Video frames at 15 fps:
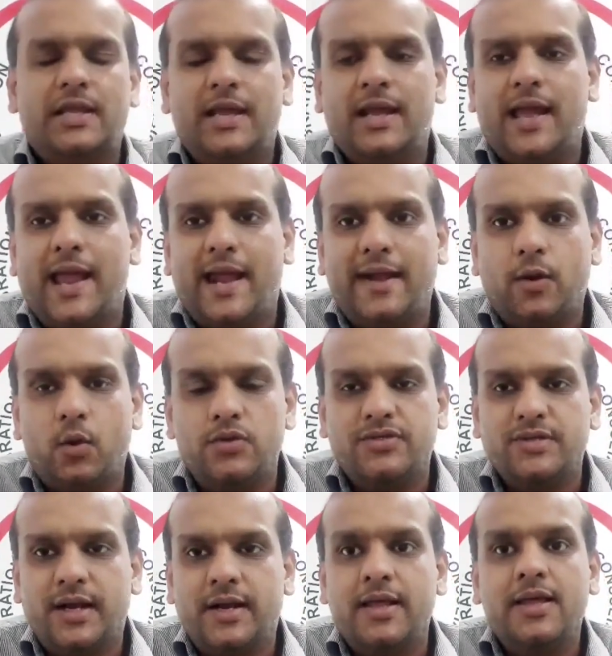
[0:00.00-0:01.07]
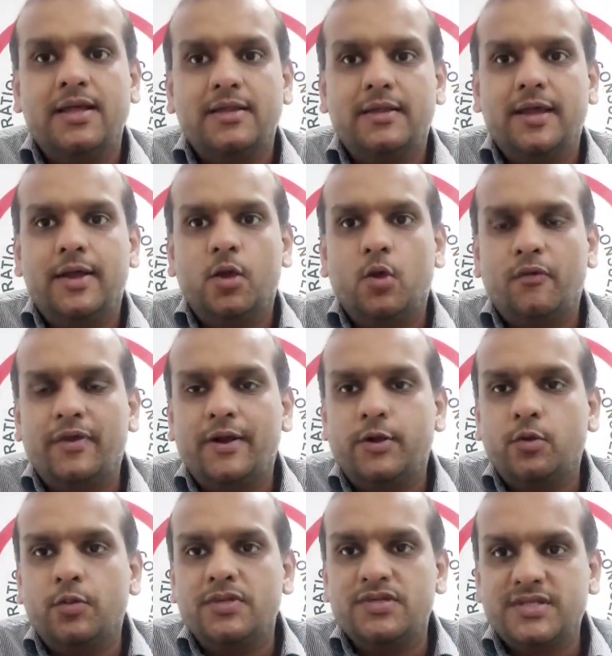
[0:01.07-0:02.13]
Australia and Queensland, they are
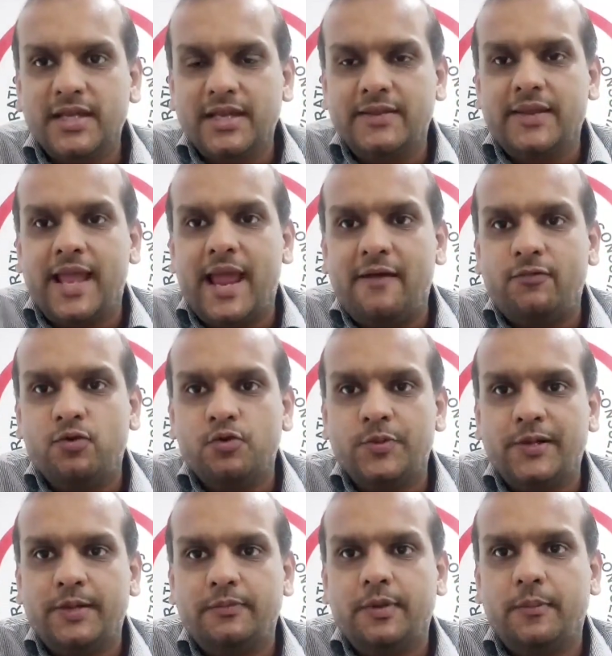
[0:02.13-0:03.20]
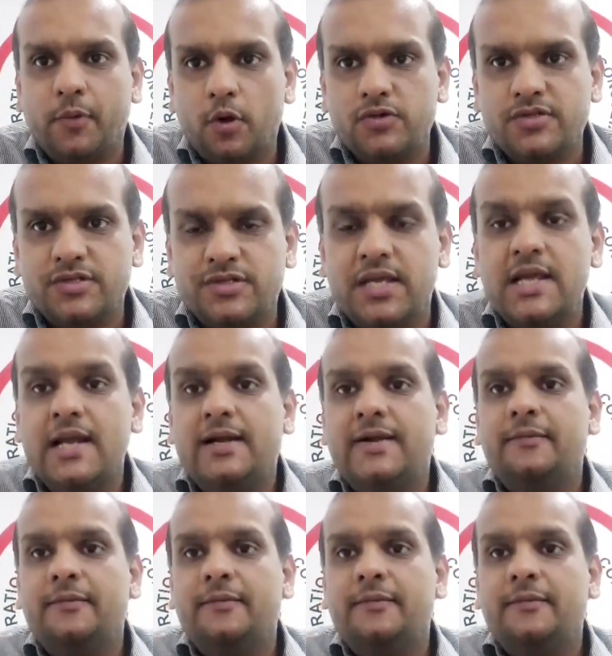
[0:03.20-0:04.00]
nowhere to be seen. They have to speed up the process.